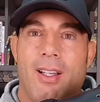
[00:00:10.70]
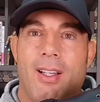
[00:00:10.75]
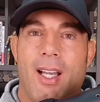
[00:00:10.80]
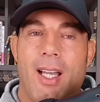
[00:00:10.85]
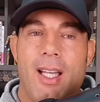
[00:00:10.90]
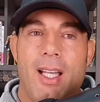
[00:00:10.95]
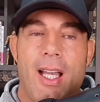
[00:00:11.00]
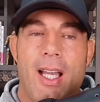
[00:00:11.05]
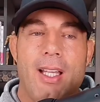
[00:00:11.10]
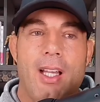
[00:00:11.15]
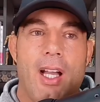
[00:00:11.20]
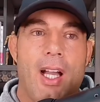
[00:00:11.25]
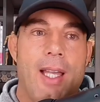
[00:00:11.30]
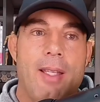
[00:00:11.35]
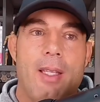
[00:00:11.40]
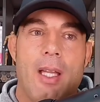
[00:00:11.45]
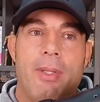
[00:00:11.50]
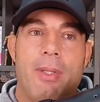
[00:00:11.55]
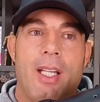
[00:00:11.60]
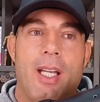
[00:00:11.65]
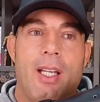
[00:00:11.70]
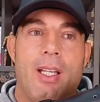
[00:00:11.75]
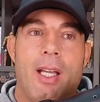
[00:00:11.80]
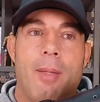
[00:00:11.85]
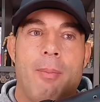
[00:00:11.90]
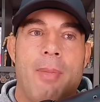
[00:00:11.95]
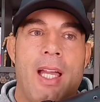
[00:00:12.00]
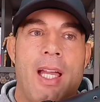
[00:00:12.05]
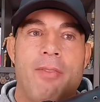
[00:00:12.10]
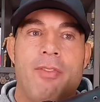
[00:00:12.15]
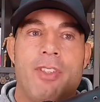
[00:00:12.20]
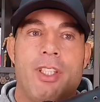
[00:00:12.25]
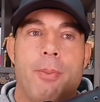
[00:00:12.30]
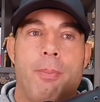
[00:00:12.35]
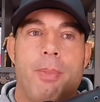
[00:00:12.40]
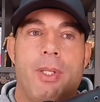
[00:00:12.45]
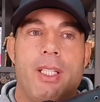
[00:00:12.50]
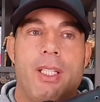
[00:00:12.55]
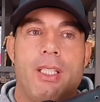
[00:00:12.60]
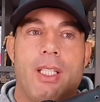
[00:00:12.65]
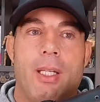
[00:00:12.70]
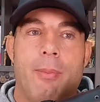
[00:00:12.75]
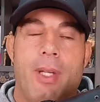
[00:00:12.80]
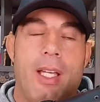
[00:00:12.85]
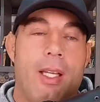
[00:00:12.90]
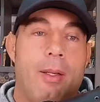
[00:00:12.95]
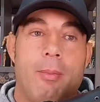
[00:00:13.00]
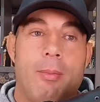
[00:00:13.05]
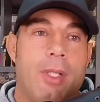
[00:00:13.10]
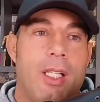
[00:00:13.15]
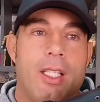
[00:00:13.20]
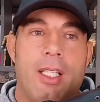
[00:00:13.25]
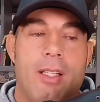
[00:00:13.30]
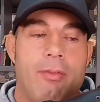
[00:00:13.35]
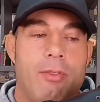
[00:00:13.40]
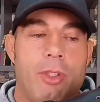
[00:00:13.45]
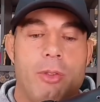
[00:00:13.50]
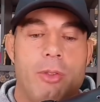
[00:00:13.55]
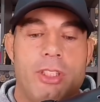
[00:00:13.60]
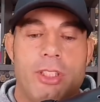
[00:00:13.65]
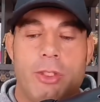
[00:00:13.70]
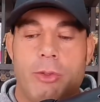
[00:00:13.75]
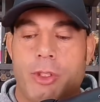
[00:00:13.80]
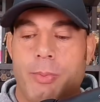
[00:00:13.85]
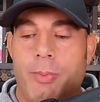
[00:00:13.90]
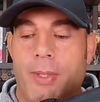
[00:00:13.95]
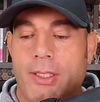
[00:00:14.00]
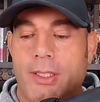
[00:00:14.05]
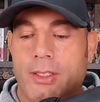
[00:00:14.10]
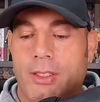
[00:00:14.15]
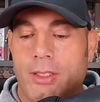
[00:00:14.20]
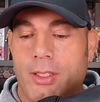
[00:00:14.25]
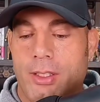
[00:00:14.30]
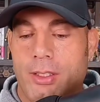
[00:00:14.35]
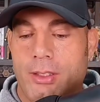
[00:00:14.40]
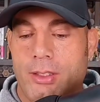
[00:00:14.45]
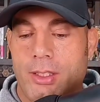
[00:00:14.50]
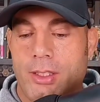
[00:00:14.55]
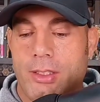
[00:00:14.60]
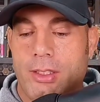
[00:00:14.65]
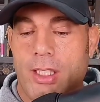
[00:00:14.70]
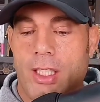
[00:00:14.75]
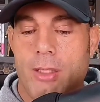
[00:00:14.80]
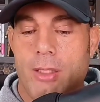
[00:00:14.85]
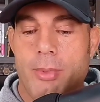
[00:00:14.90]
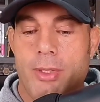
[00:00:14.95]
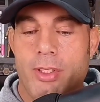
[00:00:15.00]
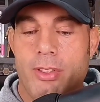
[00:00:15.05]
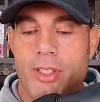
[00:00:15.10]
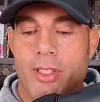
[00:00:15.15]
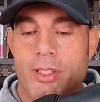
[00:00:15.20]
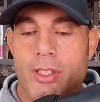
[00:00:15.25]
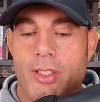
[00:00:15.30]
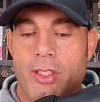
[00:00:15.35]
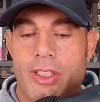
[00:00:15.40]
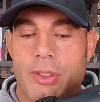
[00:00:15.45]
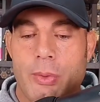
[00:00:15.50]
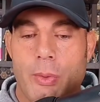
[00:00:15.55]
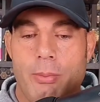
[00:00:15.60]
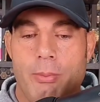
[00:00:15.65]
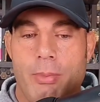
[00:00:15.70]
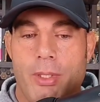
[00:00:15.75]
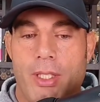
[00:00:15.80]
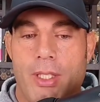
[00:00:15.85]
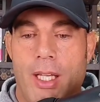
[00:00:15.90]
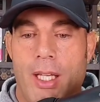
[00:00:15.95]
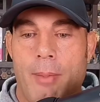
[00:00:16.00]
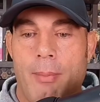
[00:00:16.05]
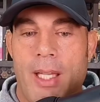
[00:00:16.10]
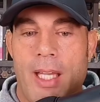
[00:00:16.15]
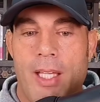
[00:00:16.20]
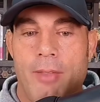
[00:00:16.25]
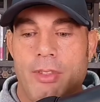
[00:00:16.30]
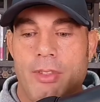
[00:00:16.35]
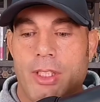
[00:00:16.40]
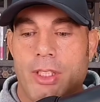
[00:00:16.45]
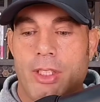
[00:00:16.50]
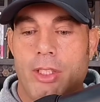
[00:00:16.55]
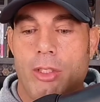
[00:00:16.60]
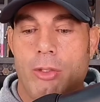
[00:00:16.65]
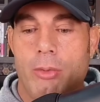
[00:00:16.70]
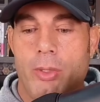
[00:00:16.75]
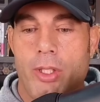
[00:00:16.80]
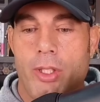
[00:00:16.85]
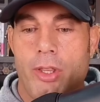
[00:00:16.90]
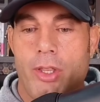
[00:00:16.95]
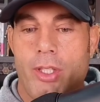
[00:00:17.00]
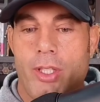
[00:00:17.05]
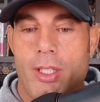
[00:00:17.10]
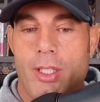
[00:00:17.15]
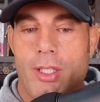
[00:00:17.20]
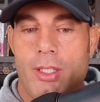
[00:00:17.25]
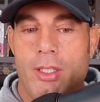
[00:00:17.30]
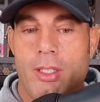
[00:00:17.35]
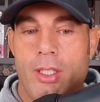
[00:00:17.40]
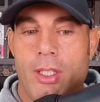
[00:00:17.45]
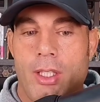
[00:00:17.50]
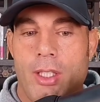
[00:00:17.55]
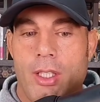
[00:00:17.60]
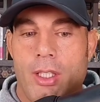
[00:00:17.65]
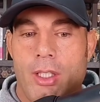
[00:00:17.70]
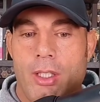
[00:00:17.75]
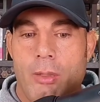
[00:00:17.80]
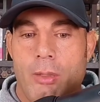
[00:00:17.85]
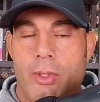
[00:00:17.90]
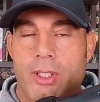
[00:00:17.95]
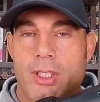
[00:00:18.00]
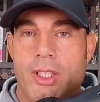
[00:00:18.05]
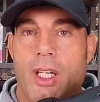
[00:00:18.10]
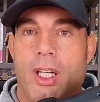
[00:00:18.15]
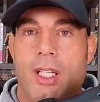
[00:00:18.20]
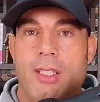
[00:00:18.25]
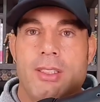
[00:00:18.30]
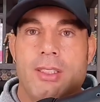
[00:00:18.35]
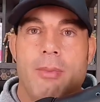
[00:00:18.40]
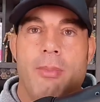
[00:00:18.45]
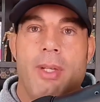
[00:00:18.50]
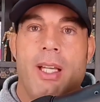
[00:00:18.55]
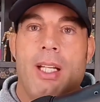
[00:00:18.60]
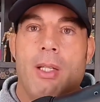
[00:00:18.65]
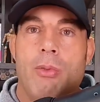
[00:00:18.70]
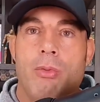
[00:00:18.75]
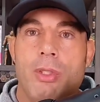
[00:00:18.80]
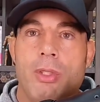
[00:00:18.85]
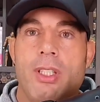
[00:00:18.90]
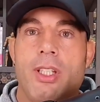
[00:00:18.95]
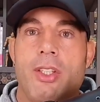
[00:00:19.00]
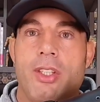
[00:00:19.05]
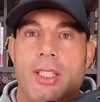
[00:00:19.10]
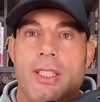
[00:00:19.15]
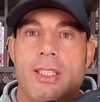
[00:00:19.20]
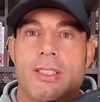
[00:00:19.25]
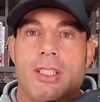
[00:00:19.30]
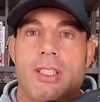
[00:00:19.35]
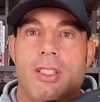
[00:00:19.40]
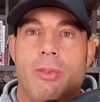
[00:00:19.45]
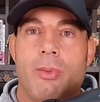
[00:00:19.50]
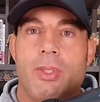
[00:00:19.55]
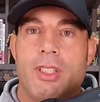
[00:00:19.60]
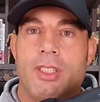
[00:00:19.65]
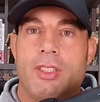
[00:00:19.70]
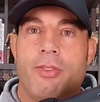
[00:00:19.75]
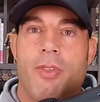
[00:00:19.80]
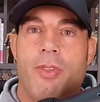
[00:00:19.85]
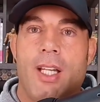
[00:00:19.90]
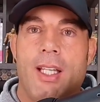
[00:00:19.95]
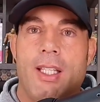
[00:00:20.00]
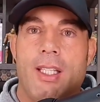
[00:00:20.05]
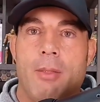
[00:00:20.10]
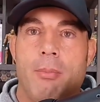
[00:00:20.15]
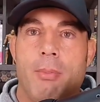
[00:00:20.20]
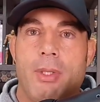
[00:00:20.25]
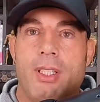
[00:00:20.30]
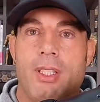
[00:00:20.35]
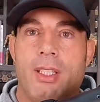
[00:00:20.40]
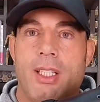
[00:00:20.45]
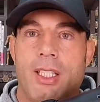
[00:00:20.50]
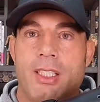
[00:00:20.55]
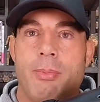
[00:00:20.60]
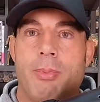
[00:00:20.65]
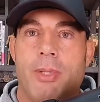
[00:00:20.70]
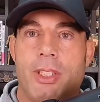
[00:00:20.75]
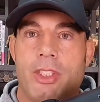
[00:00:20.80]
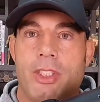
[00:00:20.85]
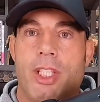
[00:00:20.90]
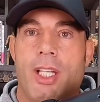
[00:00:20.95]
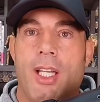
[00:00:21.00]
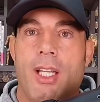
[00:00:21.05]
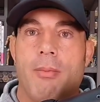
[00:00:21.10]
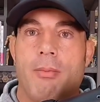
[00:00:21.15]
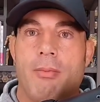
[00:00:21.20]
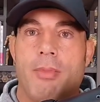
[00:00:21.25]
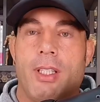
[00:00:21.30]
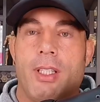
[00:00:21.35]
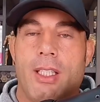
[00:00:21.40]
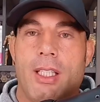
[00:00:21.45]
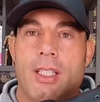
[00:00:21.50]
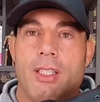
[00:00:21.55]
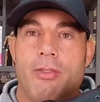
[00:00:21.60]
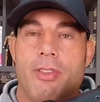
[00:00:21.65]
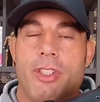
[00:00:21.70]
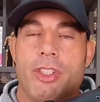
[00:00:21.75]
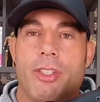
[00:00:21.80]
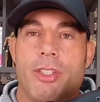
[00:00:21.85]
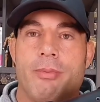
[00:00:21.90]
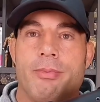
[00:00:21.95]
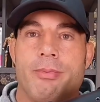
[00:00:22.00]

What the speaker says: I'm having to pick. I mean, I'm not no disrespect to Stylebender here on this one, but I'm having to go with Costa, man. I really think he's going to win this fight and be the next big champ in that division.